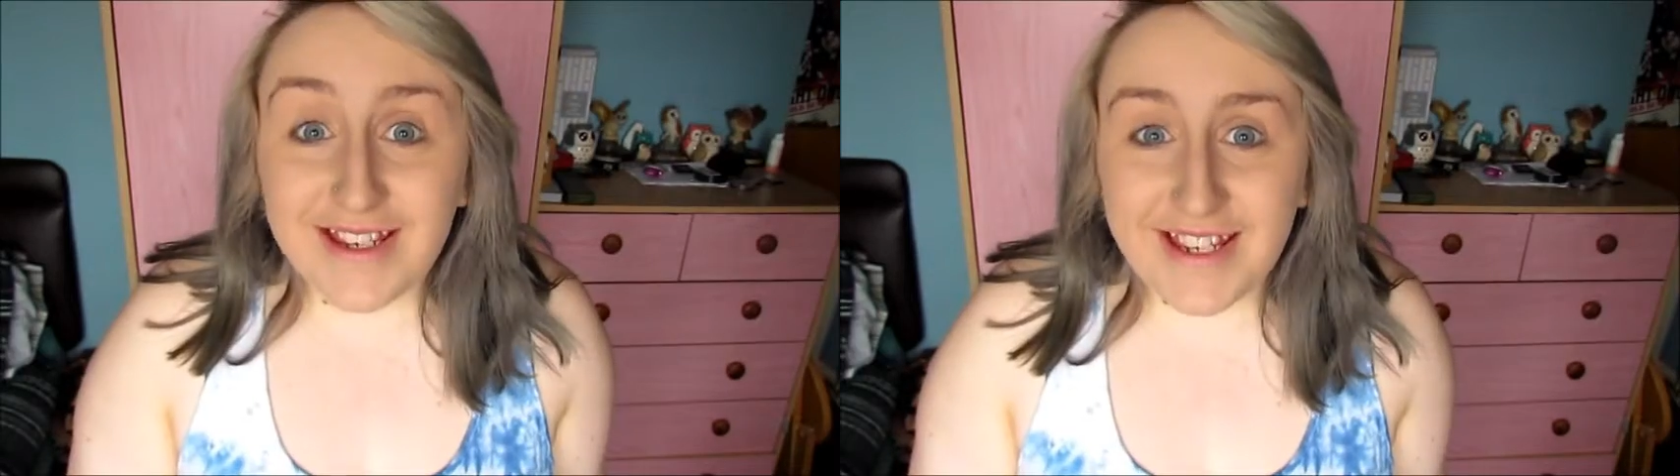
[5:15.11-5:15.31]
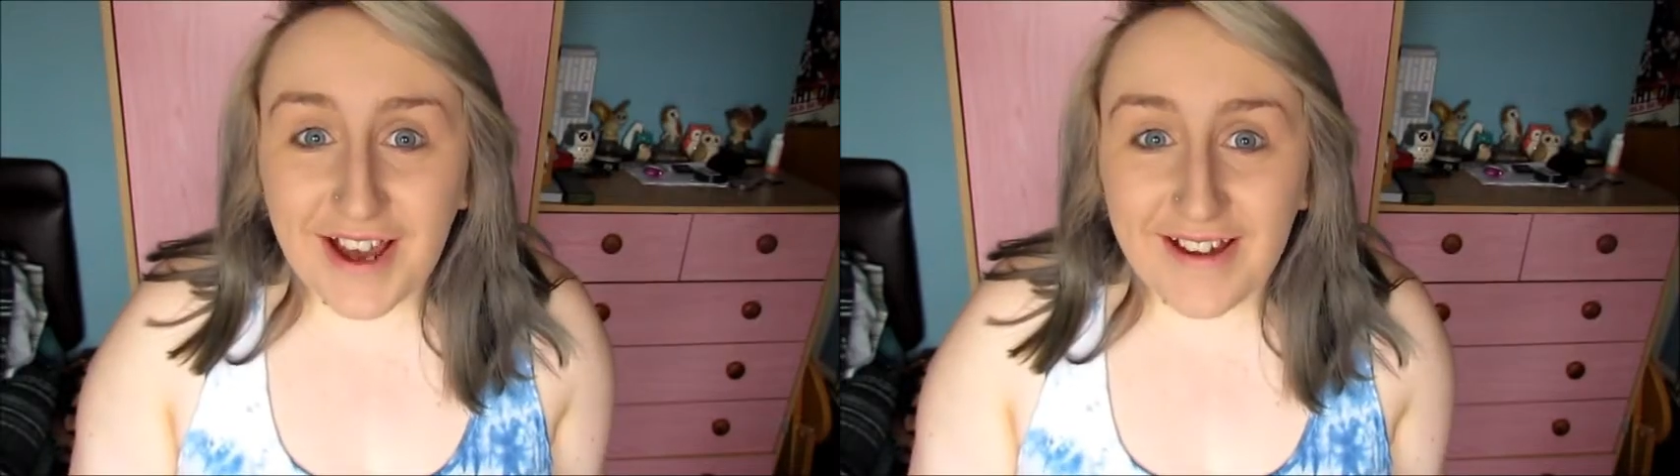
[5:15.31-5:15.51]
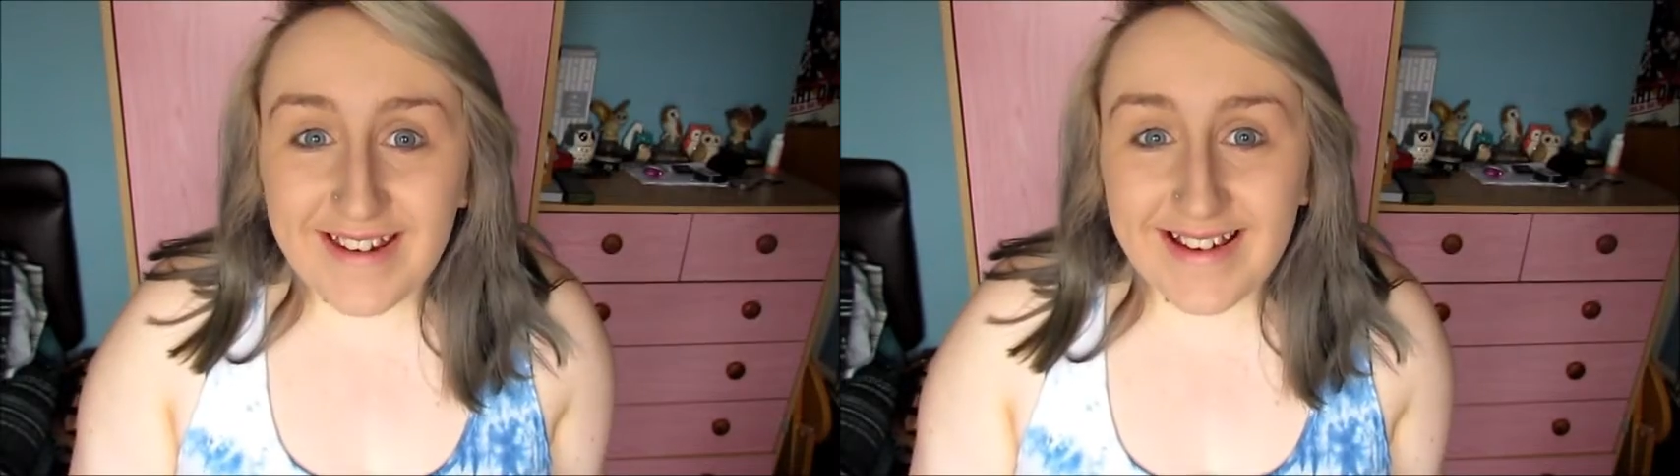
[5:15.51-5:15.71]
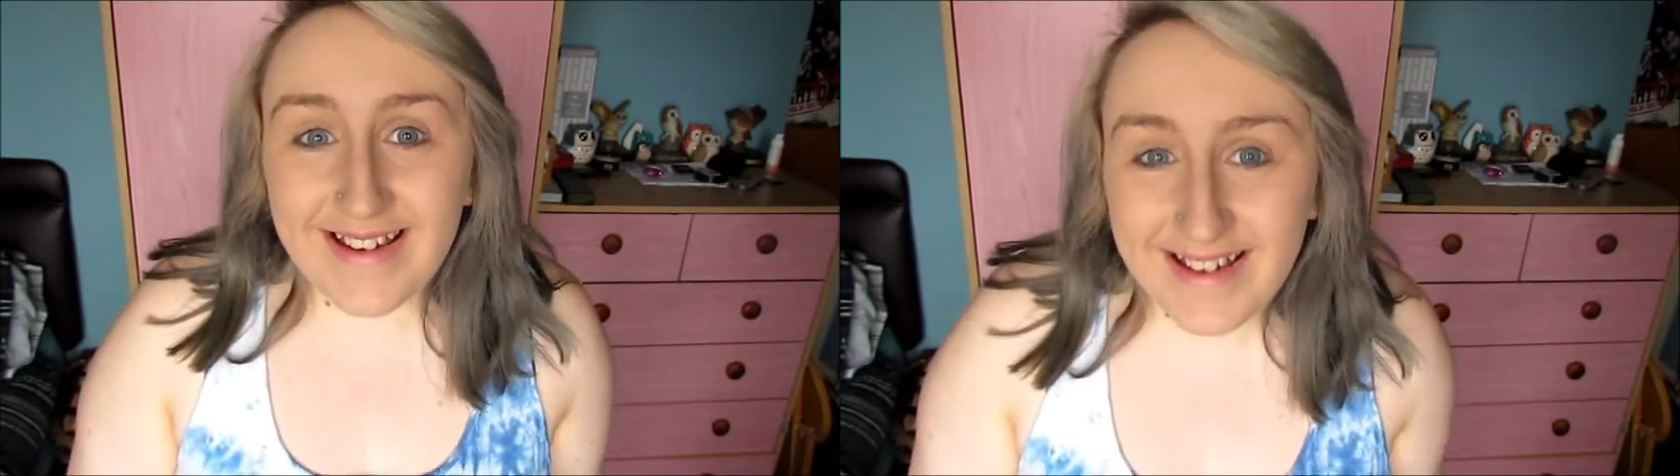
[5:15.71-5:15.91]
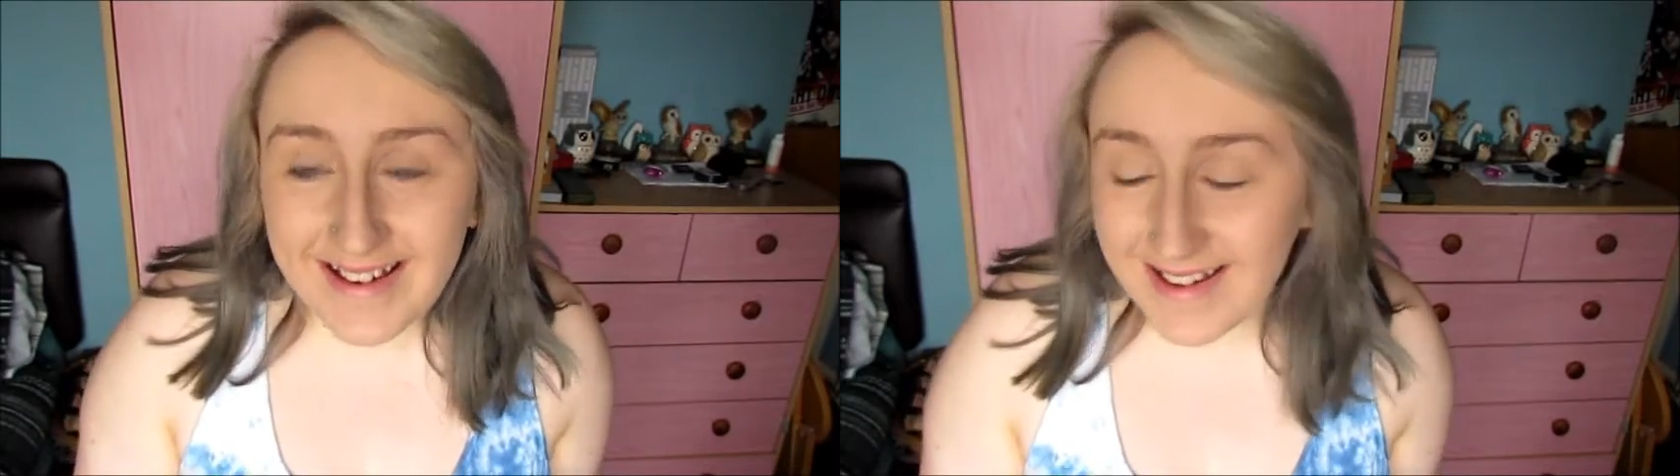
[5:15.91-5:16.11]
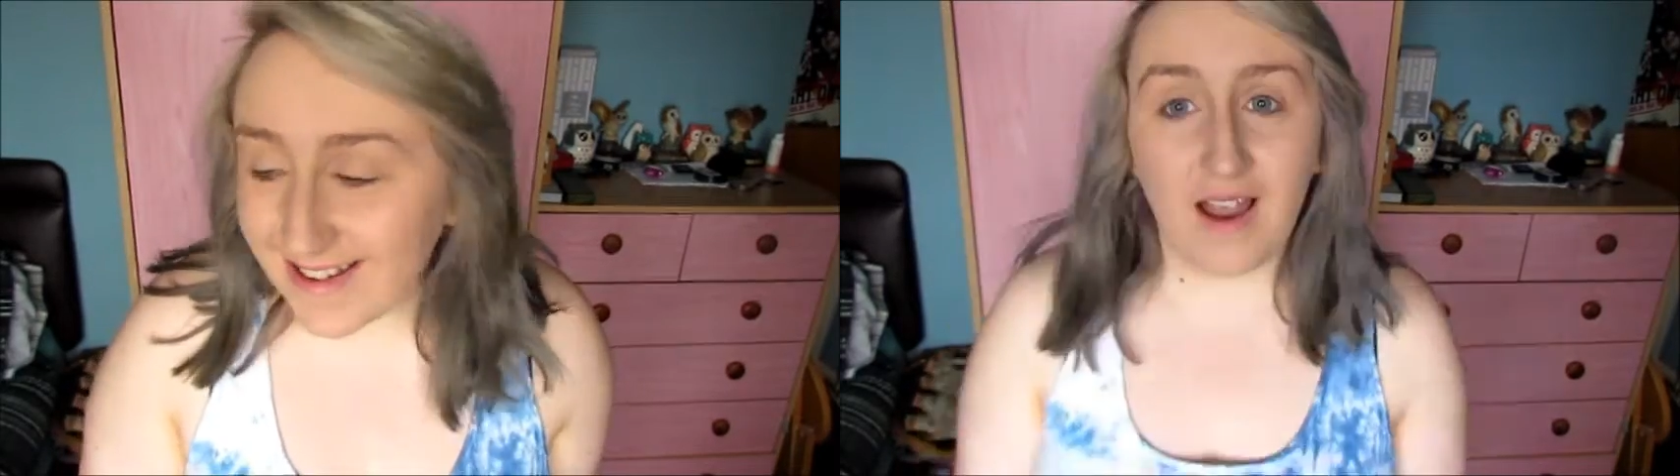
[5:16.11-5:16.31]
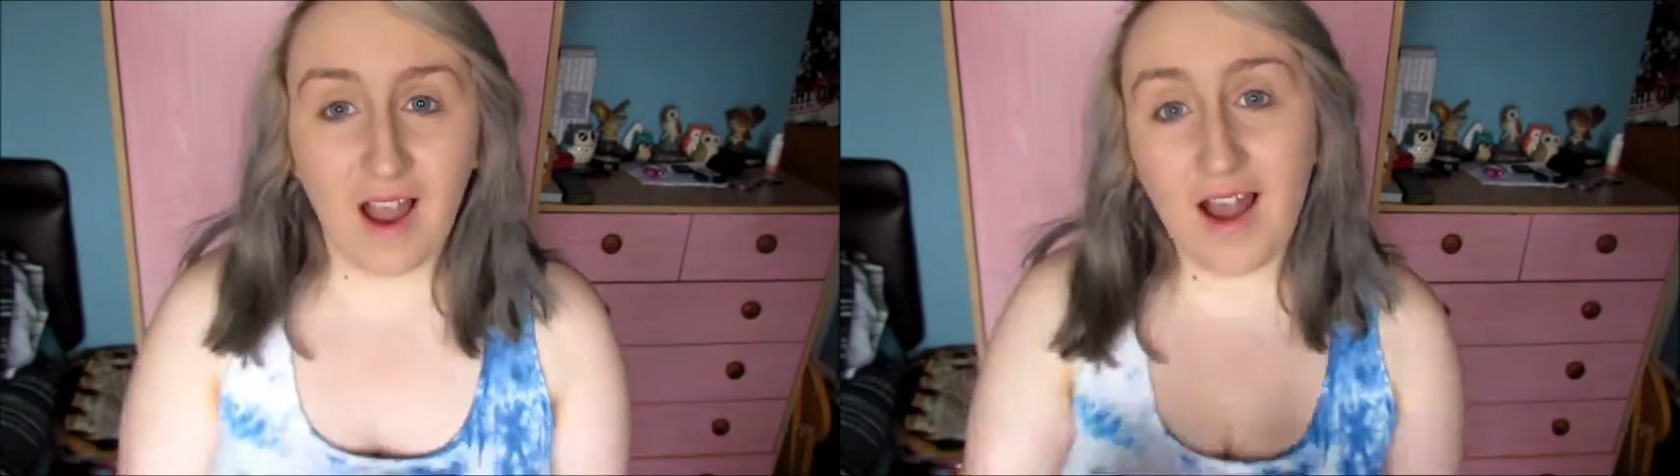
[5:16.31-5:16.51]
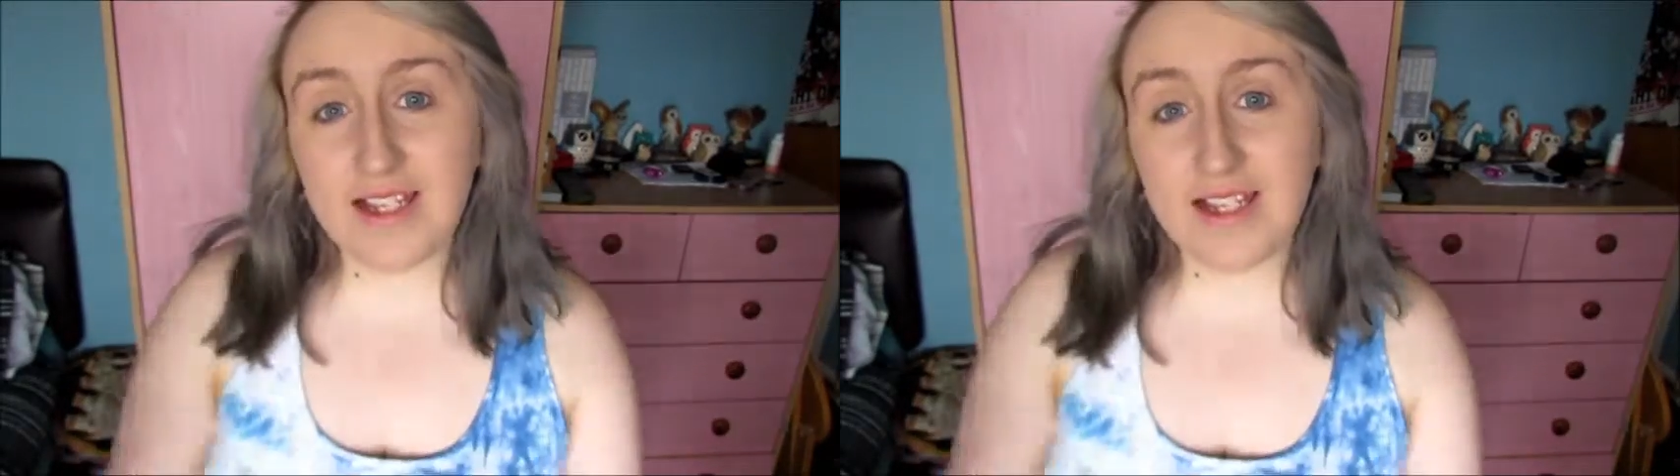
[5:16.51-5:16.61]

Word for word: Done. I